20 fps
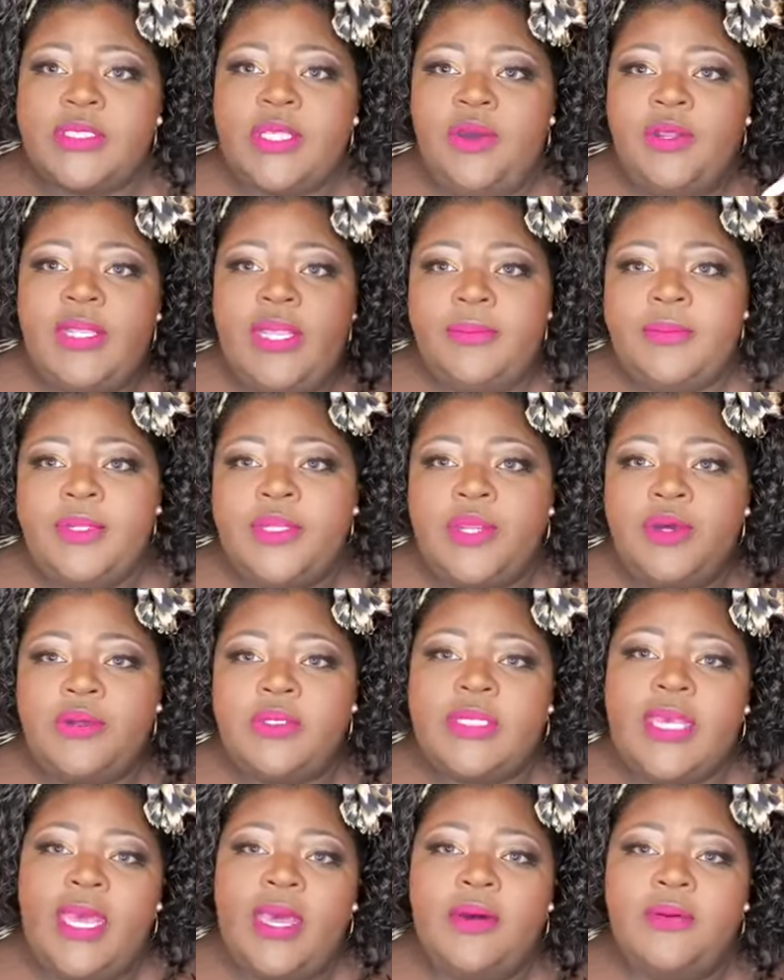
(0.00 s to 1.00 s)
Y'all let me know
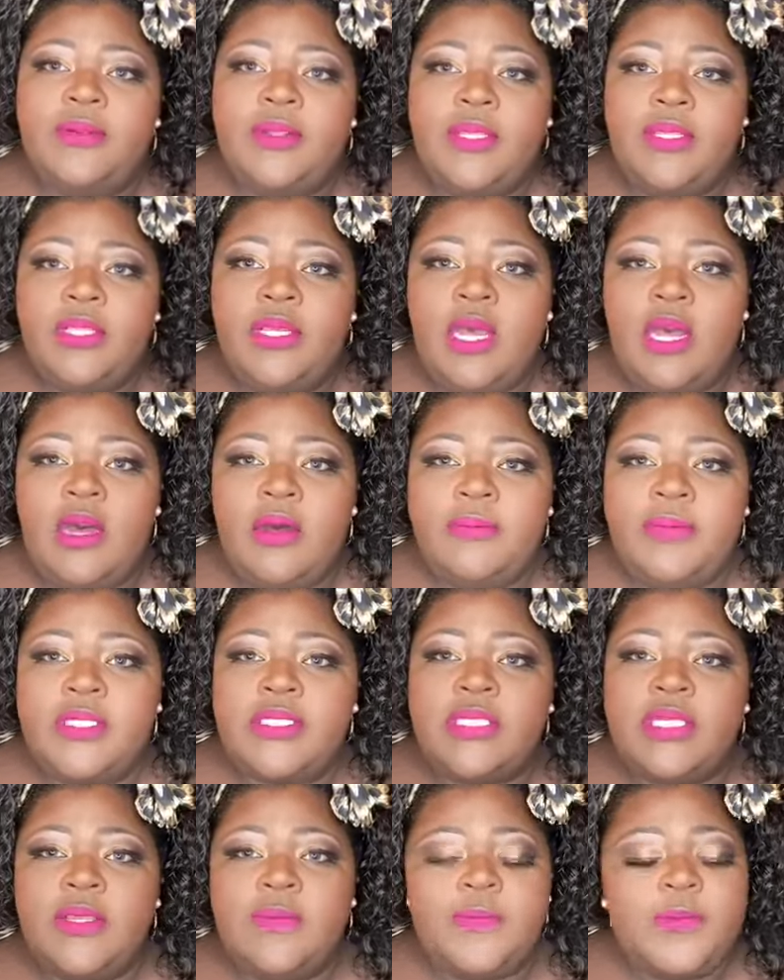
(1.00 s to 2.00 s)
down in the
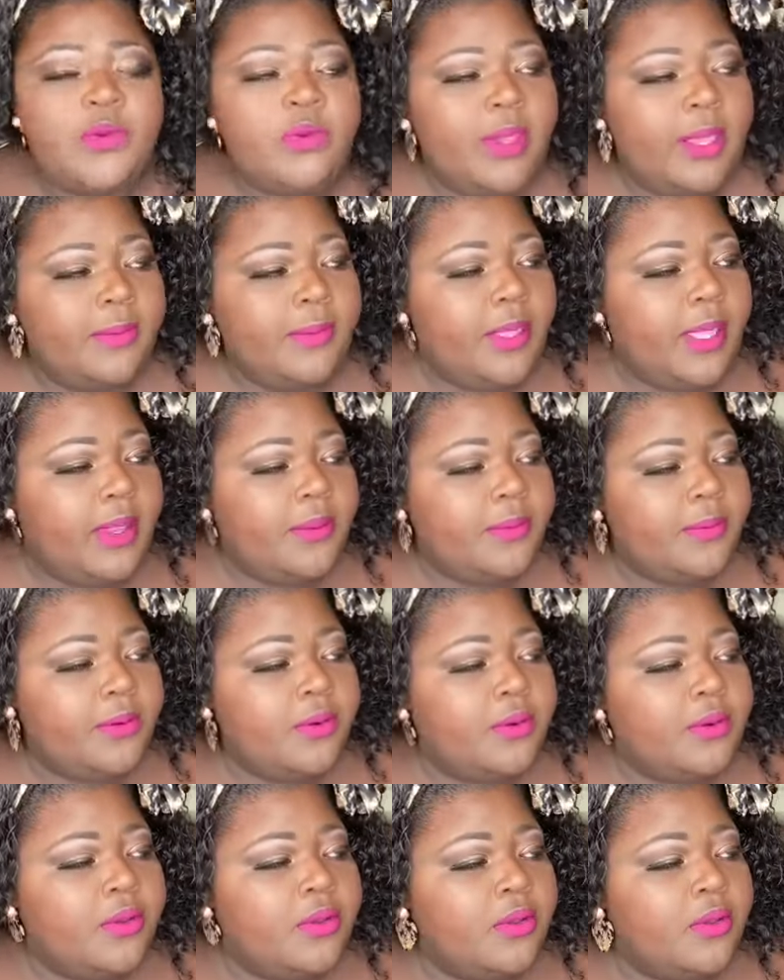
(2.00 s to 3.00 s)
comments if you have
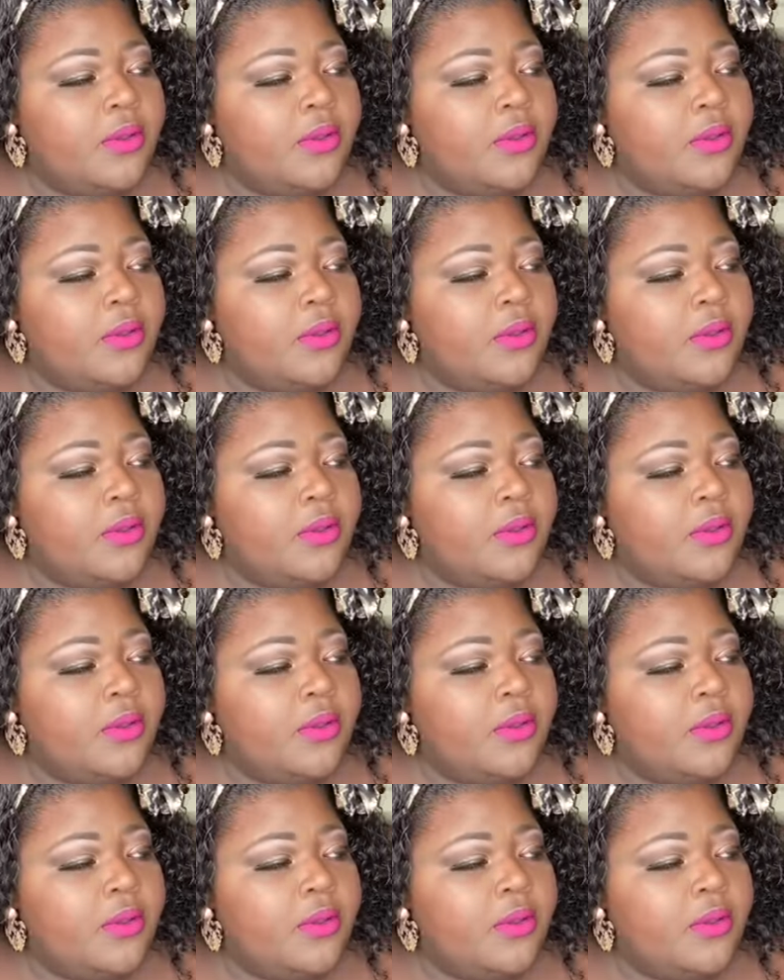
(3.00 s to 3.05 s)
ever...